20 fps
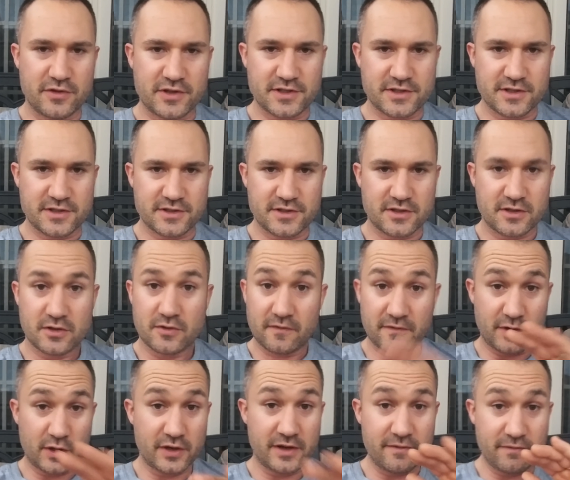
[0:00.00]
This is
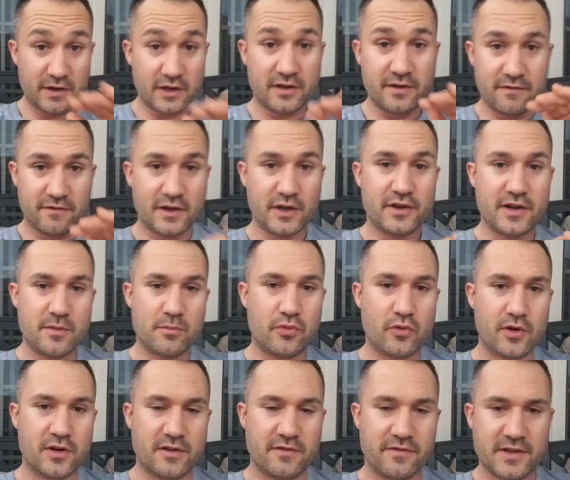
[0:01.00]
very, very, very
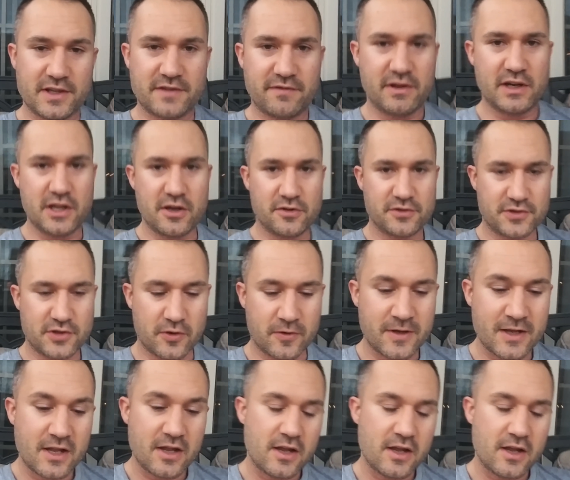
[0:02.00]
important, this video. So